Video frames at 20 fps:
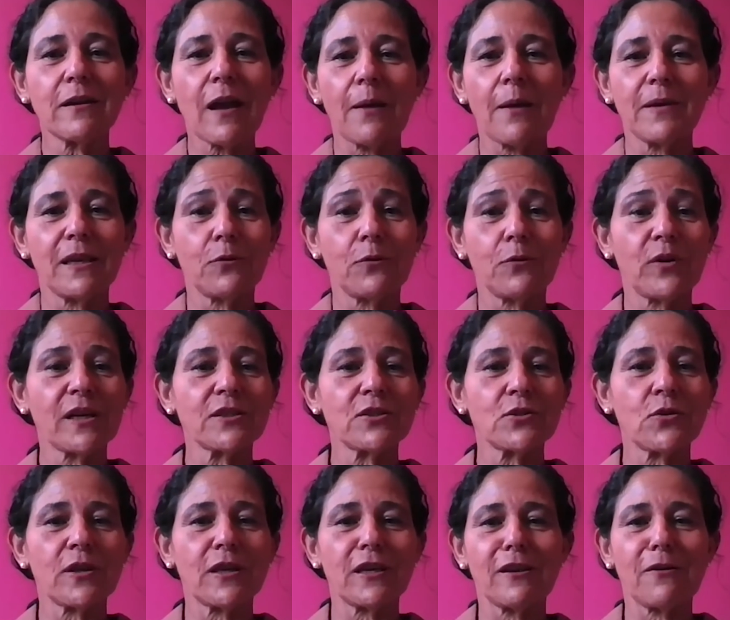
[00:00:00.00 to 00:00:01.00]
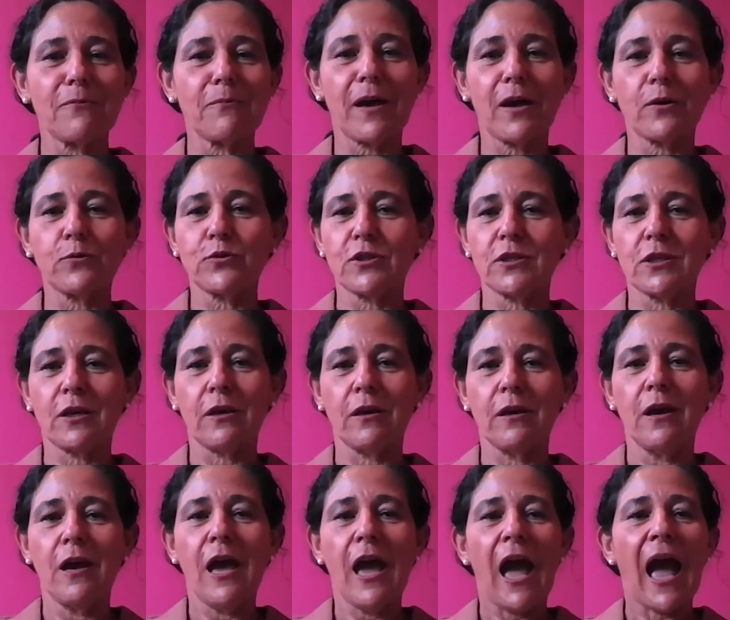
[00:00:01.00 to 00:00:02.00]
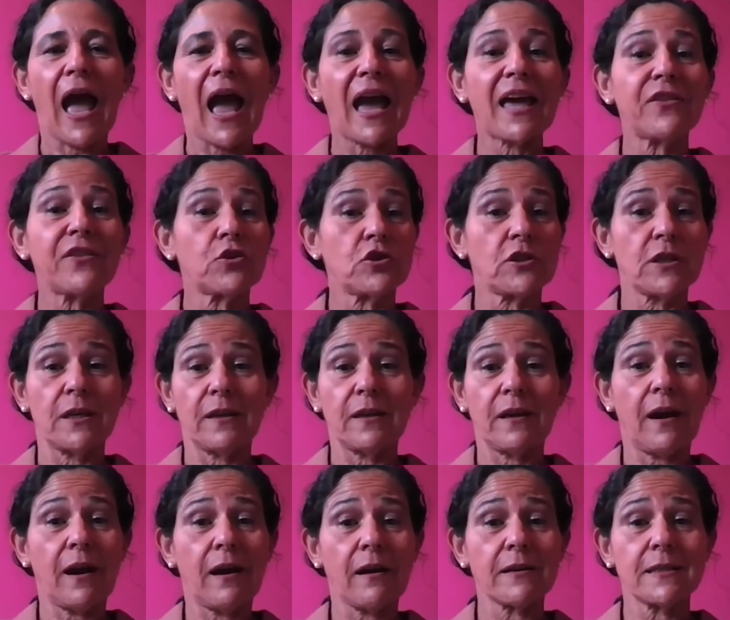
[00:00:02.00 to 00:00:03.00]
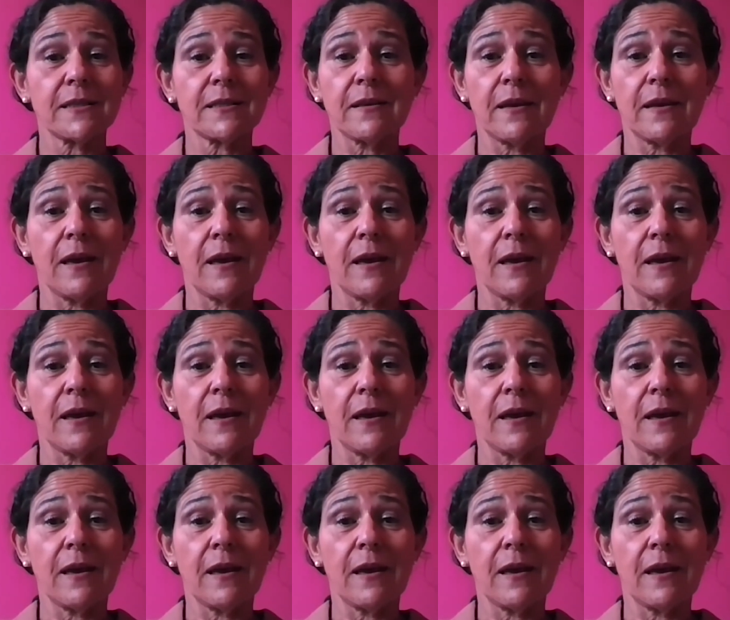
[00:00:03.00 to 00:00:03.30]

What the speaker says: I mean, we are talking about hydrogen cars,